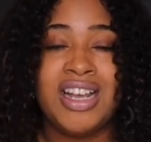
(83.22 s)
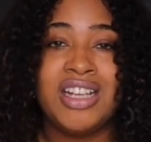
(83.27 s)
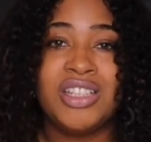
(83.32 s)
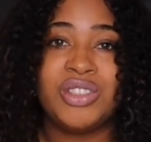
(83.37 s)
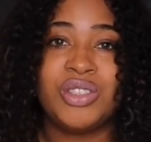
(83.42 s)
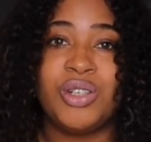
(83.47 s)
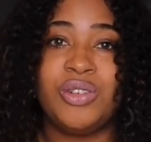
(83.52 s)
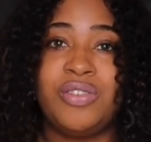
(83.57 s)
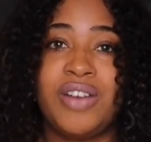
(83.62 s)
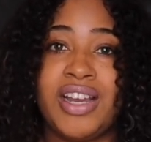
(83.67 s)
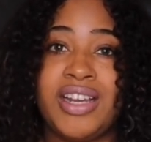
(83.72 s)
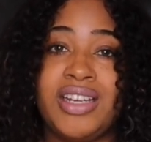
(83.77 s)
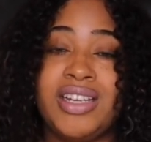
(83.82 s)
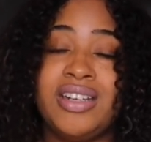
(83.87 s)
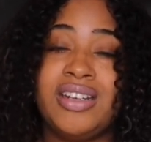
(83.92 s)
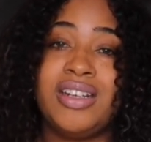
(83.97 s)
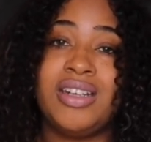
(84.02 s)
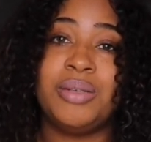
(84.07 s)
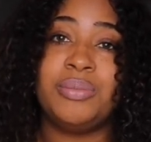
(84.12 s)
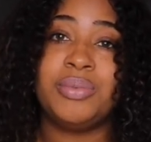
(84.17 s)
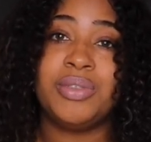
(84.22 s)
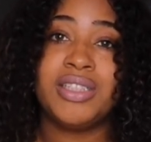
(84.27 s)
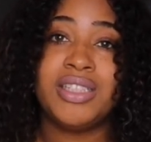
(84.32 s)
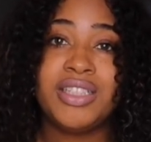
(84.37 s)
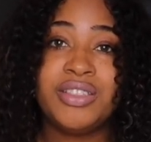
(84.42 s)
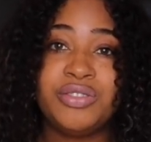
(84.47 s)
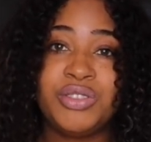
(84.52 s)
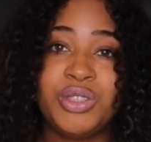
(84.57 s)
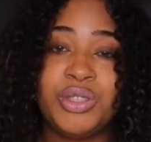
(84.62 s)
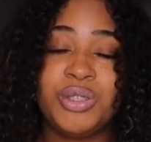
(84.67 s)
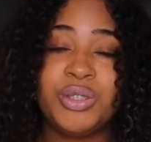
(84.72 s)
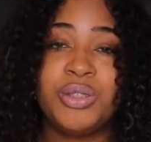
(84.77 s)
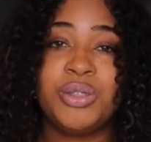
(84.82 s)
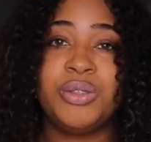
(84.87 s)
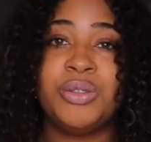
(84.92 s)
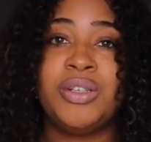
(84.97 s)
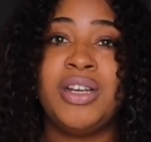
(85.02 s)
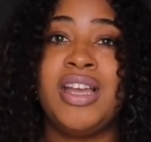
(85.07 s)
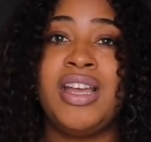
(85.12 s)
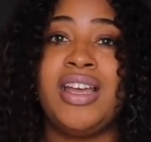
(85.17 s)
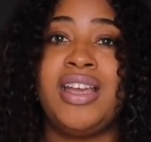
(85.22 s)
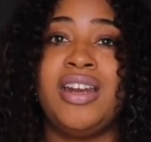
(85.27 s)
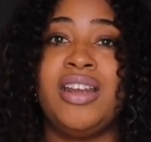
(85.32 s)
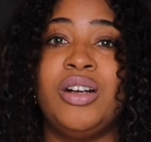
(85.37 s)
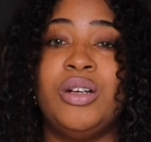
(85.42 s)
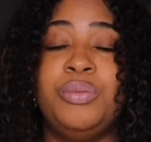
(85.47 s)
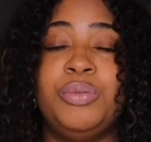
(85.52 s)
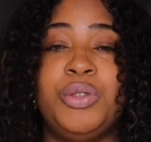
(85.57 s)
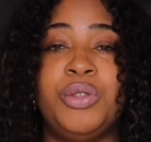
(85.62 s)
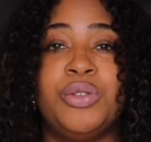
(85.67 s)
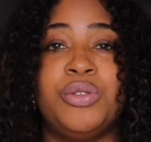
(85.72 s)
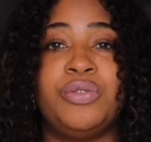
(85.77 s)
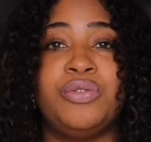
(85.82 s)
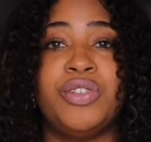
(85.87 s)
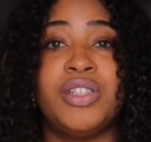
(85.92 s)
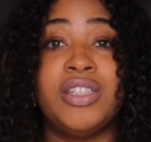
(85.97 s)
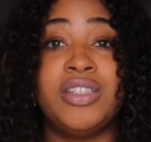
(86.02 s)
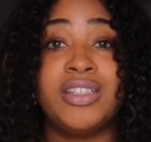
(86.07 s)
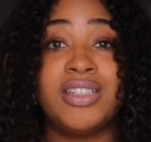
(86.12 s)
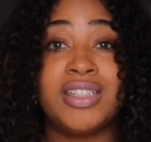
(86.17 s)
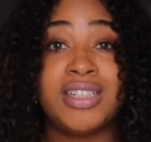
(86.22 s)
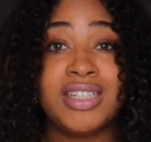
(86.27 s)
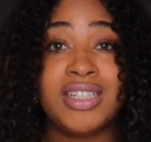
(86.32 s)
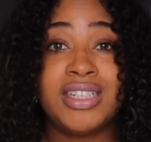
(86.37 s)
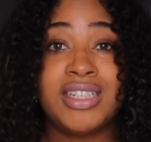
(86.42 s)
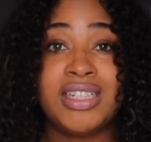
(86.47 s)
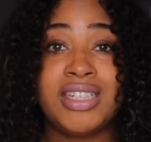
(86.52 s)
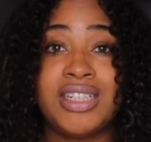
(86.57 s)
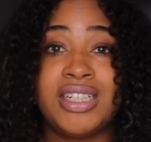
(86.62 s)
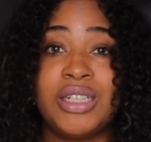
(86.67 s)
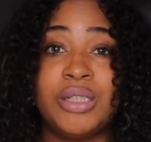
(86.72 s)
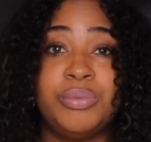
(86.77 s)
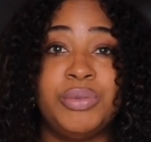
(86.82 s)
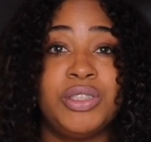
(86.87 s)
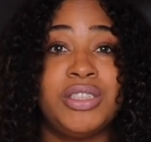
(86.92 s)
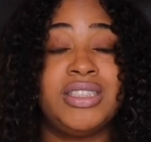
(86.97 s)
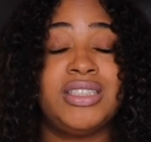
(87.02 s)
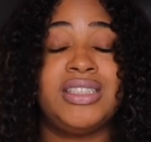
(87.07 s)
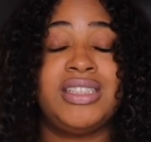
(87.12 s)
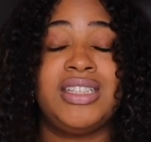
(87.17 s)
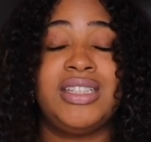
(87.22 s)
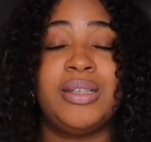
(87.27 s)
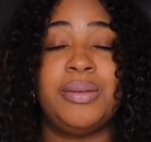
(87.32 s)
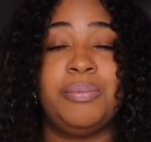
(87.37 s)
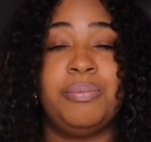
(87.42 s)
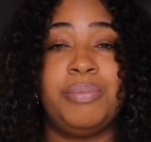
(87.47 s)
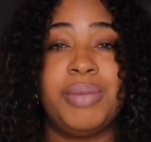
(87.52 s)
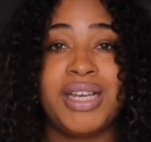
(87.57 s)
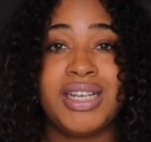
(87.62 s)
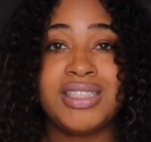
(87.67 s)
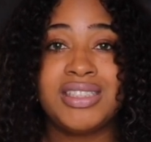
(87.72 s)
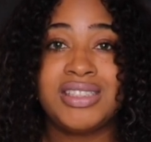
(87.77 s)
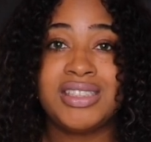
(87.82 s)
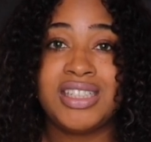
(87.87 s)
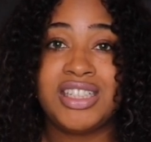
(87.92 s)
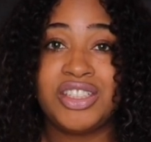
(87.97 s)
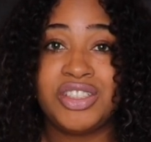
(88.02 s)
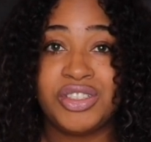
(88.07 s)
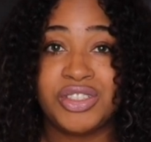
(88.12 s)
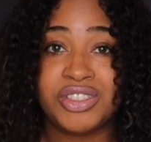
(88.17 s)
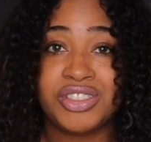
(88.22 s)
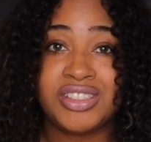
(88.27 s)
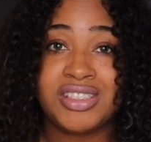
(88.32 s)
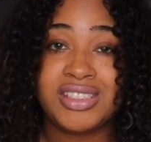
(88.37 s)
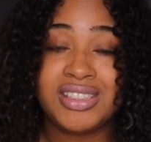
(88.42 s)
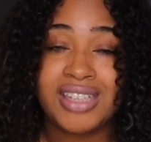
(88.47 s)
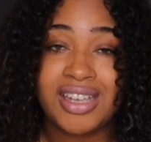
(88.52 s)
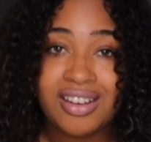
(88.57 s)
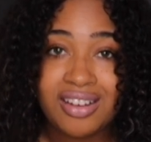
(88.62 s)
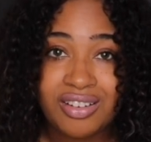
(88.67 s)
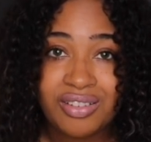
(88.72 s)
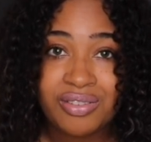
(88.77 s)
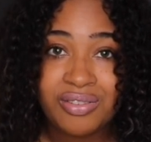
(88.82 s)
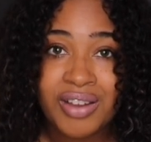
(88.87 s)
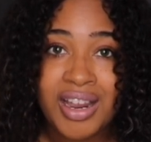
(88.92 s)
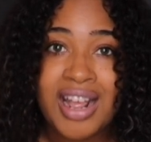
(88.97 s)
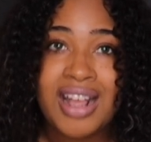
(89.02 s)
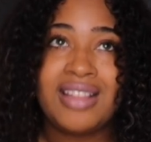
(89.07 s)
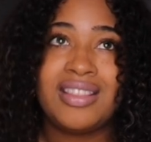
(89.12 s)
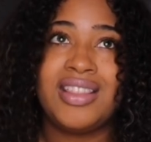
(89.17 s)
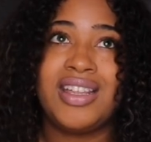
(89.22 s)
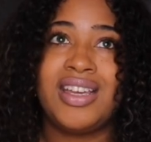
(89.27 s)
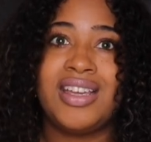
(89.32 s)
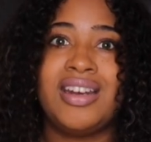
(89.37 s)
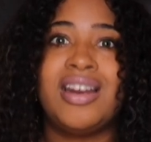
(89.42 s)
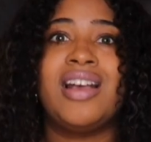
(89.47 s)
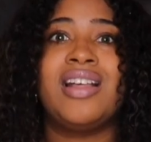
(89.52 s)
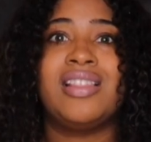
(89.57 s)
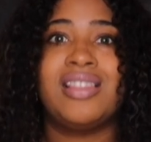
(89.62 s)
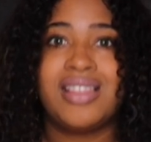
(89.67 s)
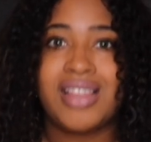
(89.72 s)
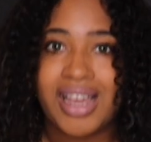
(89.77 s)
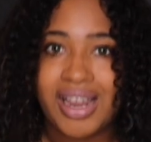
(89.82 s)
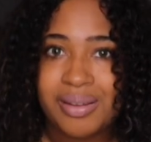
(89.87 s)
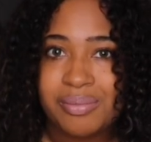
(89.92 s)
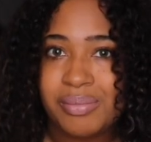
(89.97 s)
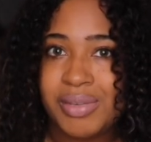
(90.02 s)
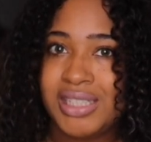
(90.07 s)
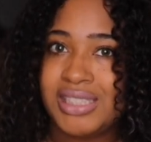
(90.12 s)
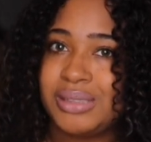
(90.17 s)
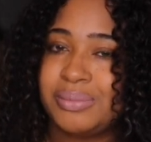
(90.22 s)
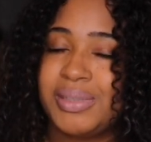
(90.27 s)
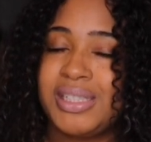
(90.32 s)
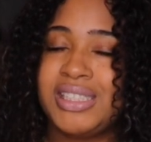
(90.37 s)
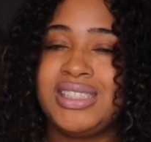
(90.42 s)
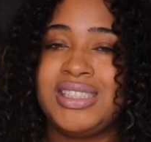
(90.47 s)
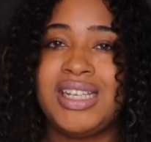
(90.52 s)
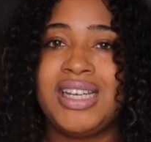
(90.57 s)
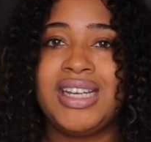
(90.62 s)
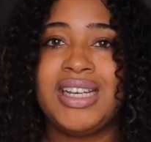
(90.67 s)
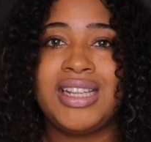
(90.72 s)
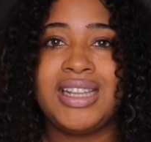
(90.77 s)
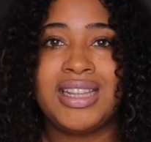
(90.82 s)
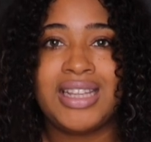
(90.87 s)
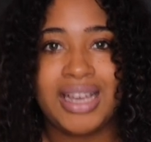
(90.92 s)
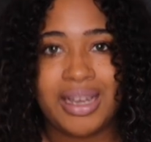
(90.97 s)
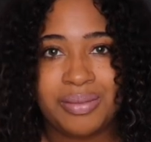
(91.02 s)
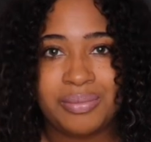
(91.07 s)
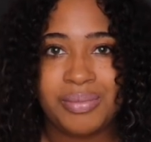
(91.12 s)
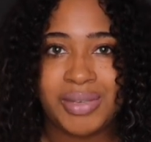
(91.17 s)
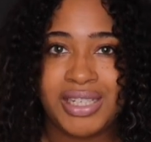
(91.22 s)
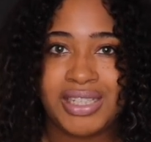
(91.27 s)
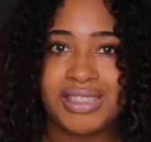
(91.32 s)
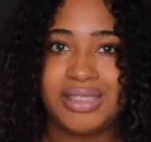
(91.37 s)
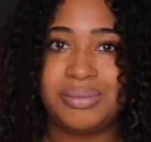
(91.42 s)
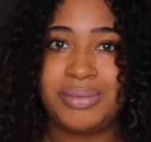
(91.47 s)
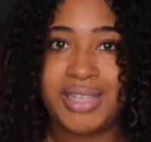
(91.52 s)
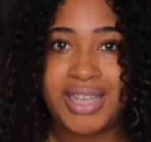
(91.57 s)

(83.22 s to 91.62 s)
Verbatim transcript: So if I can uplift you and help you to feel good and help you to see the best in yourself, then that makes my day and that makes me